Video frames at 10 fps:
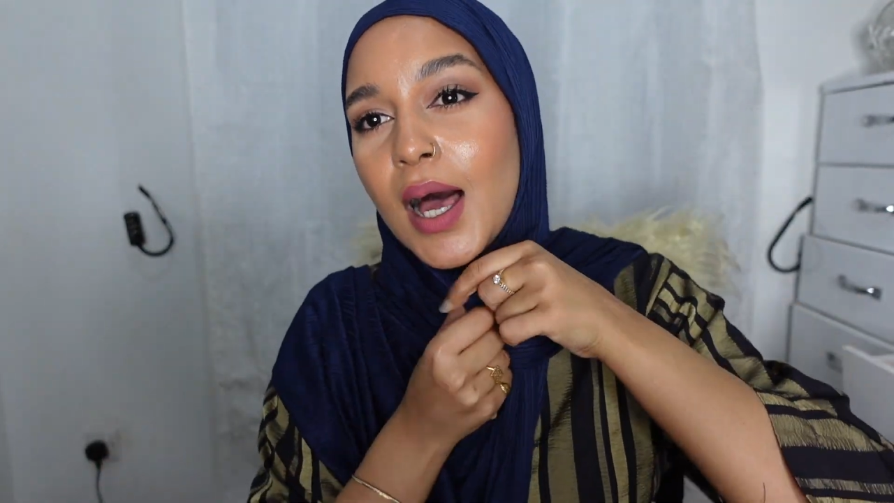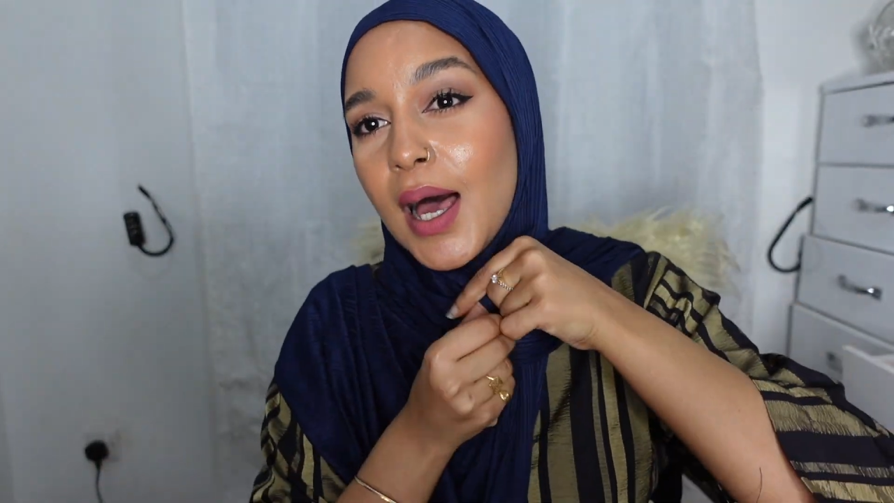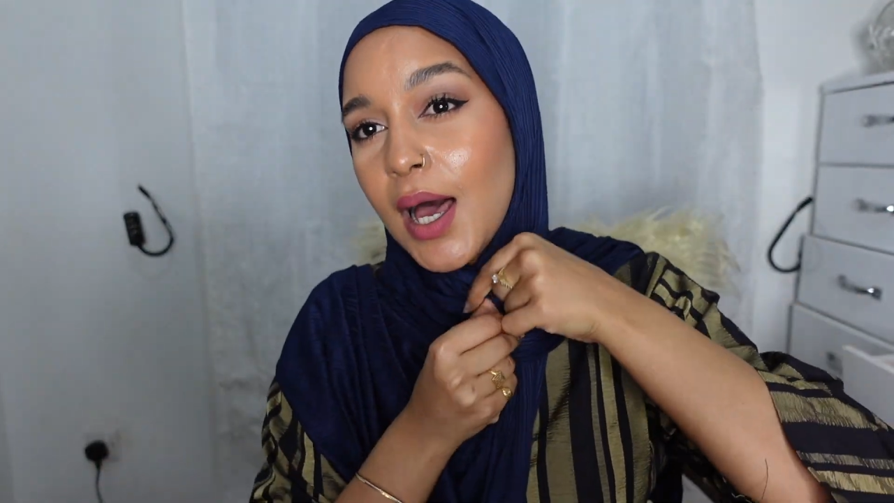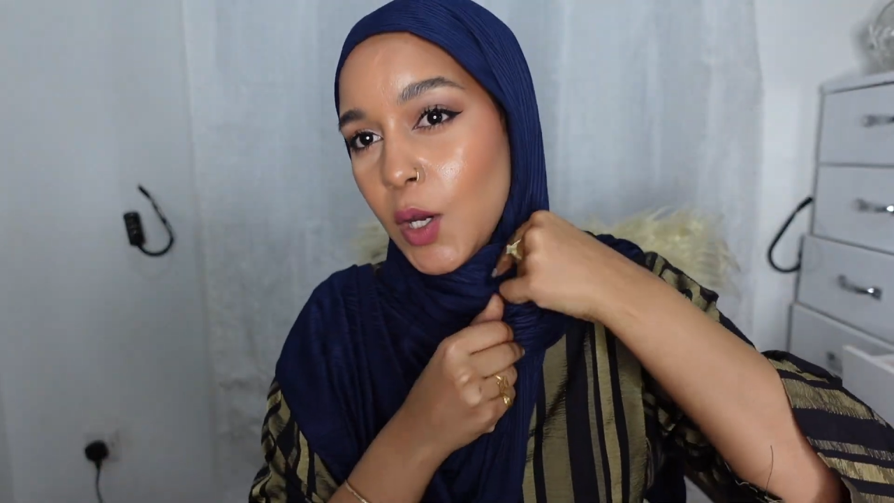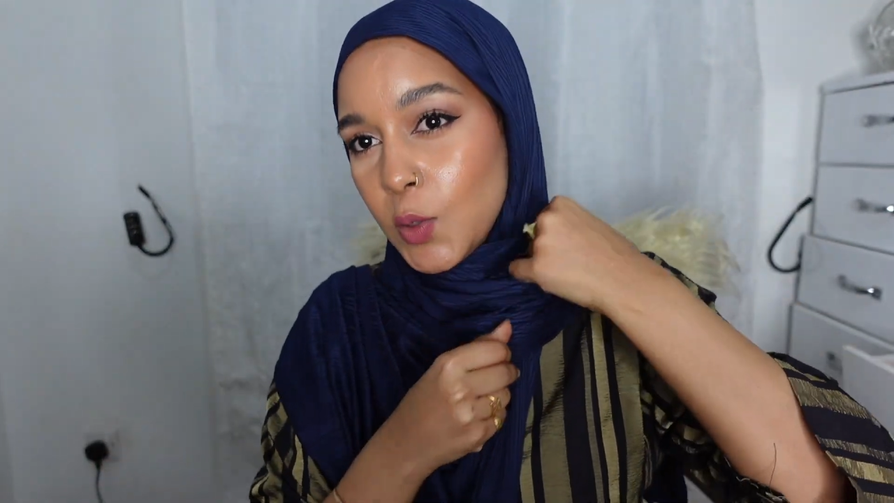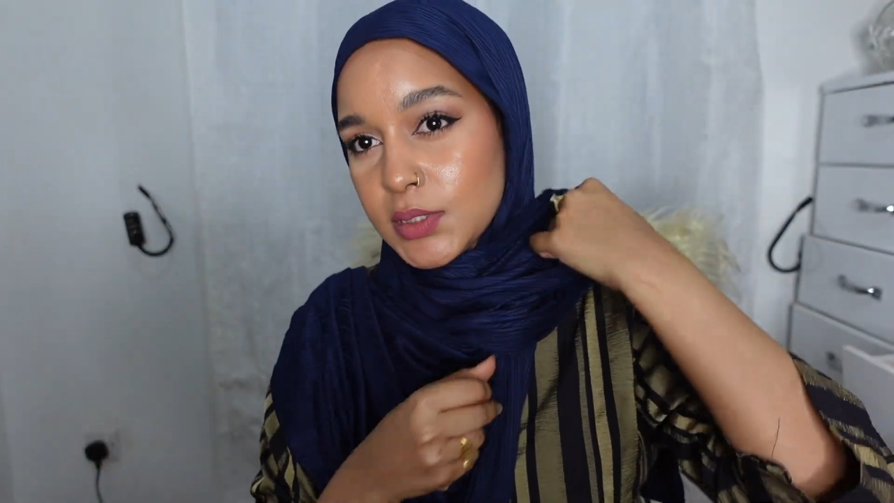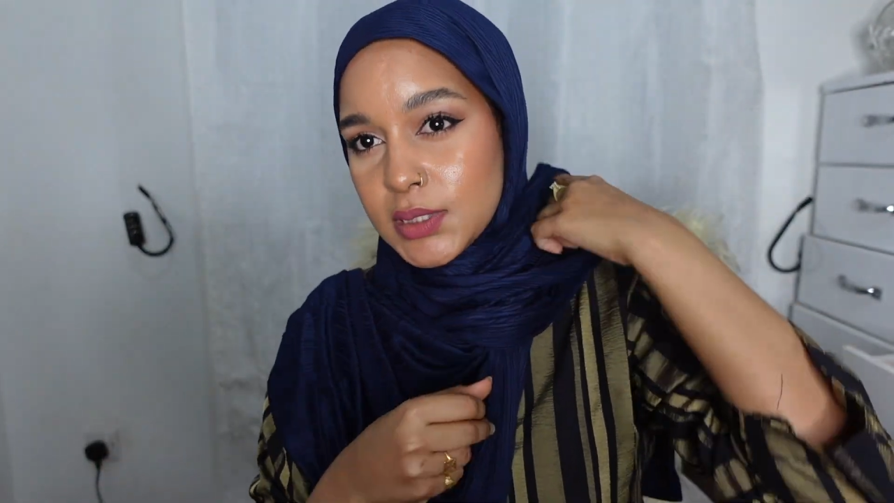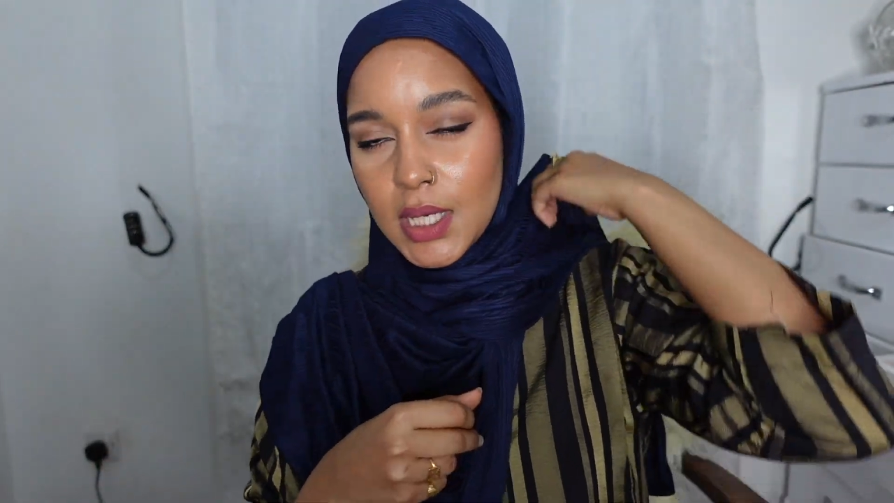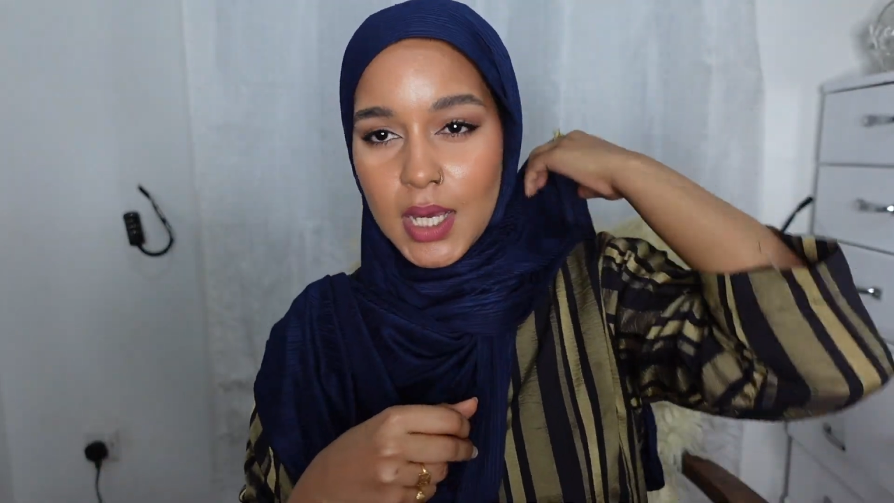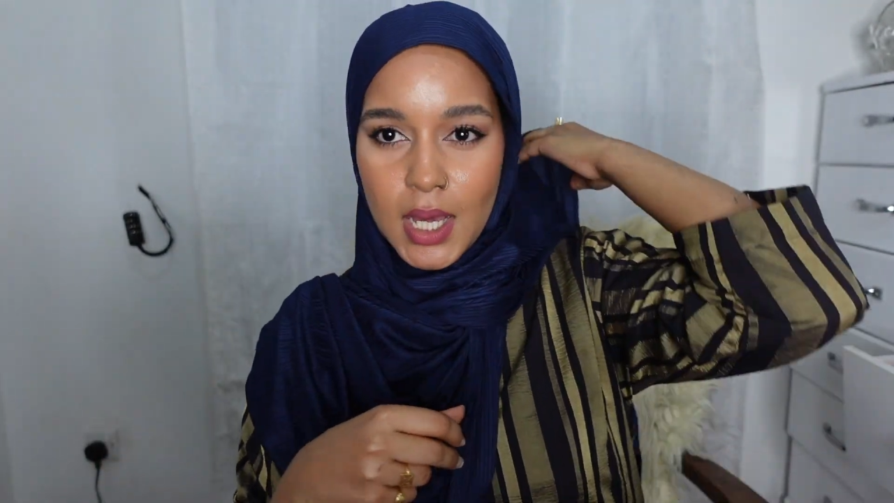out
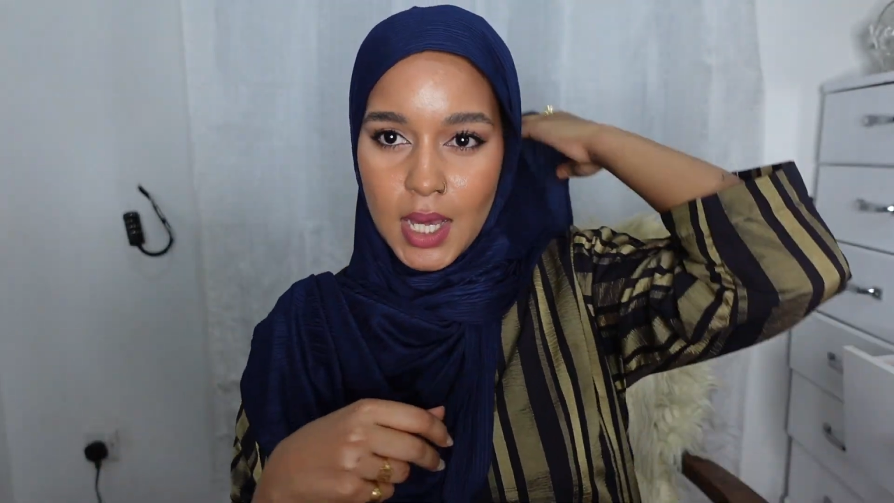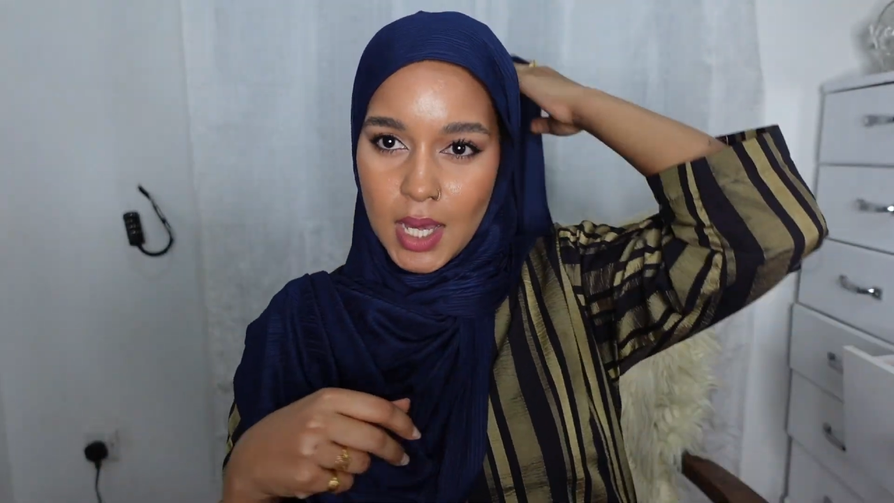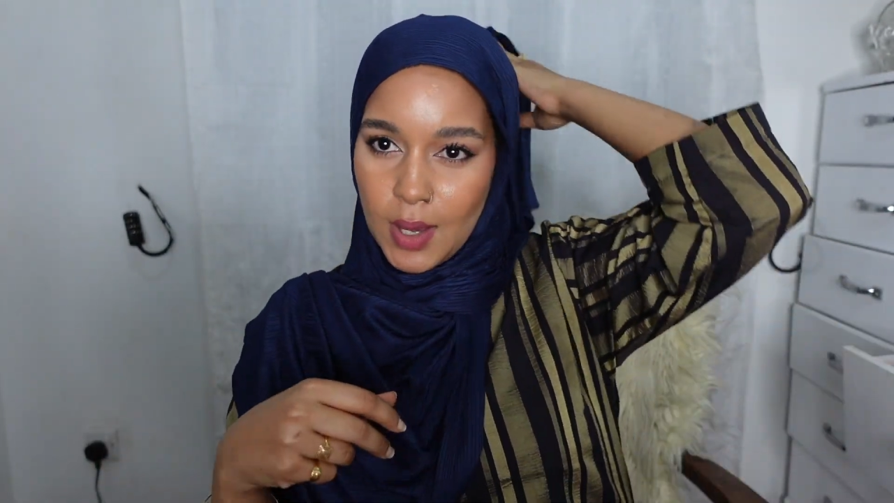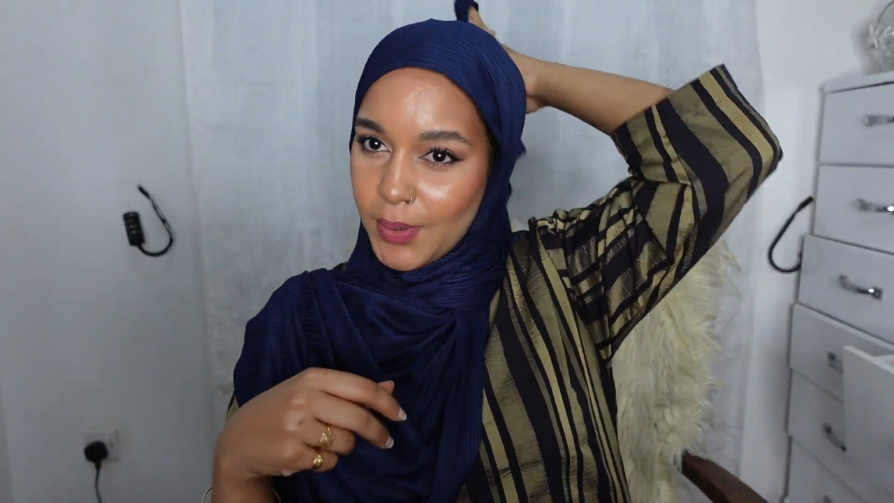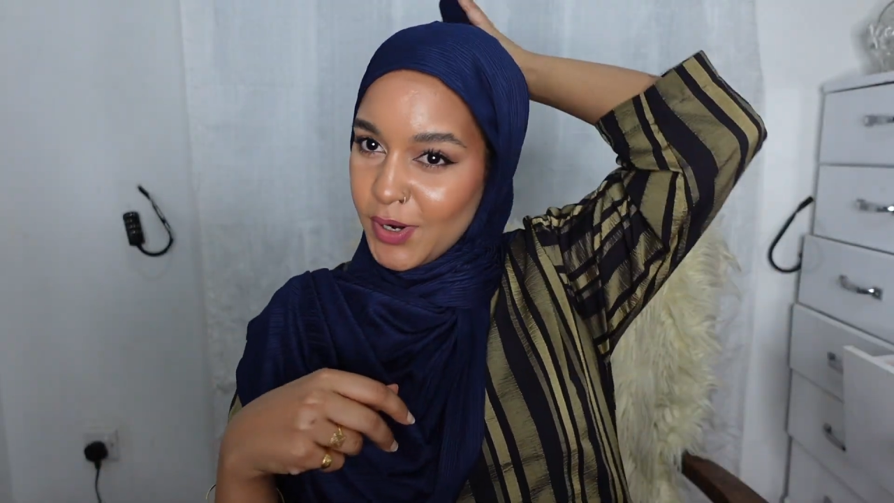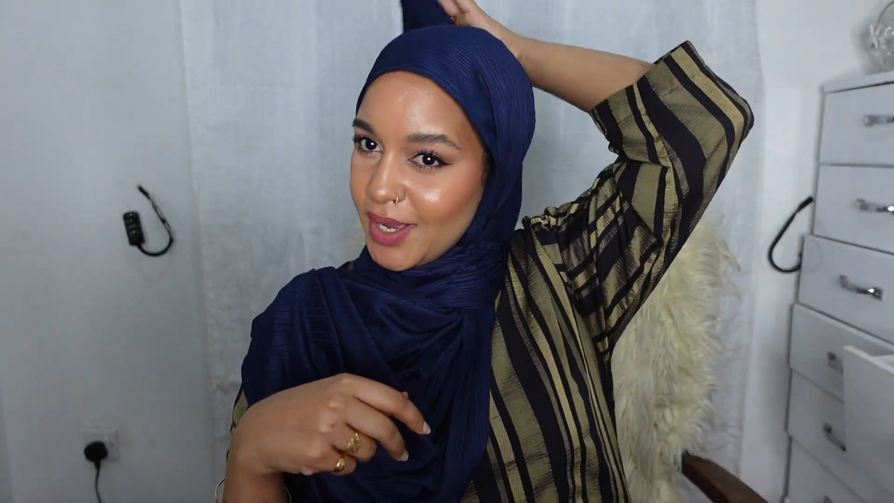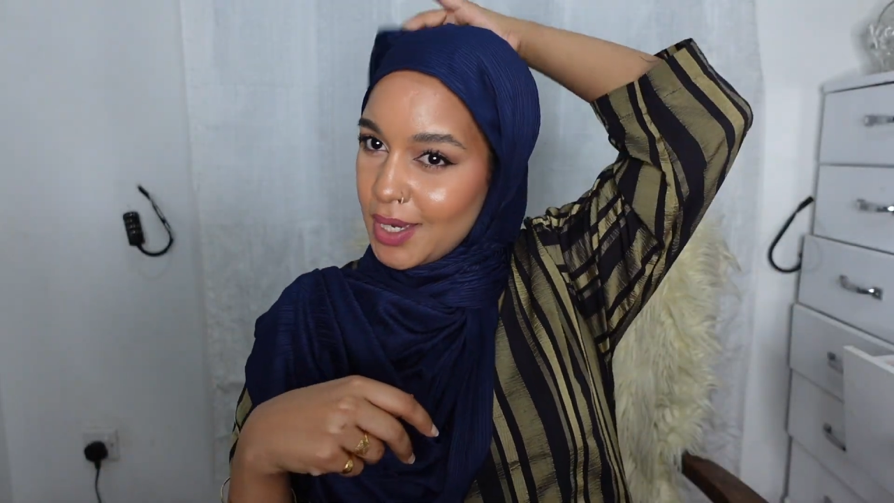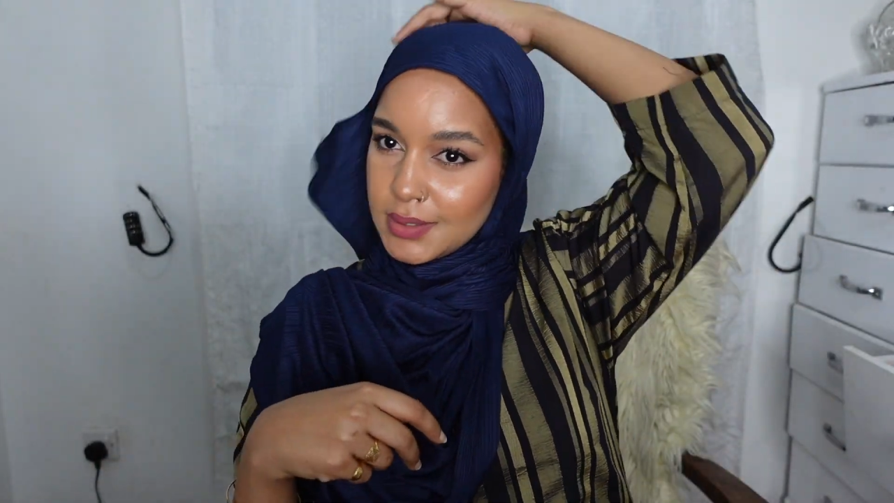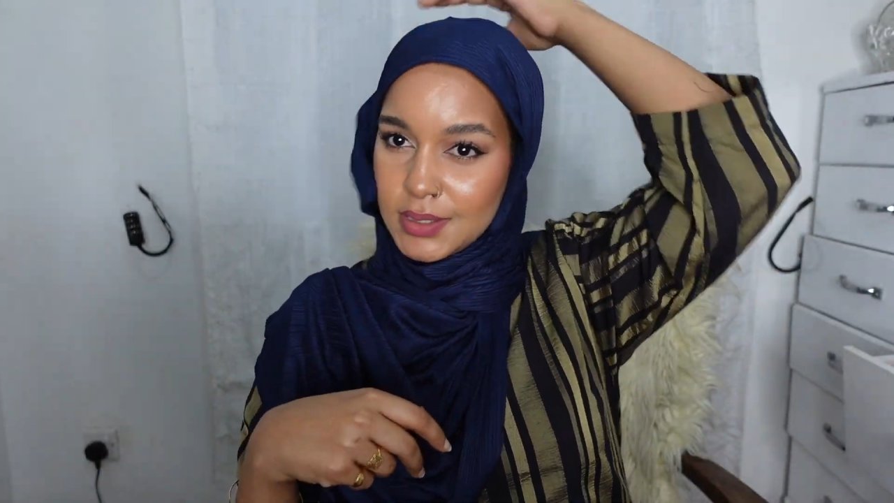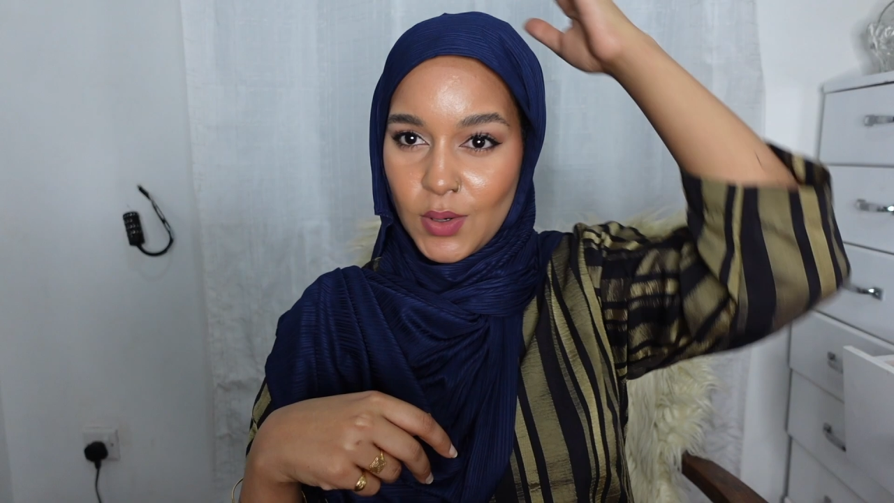product.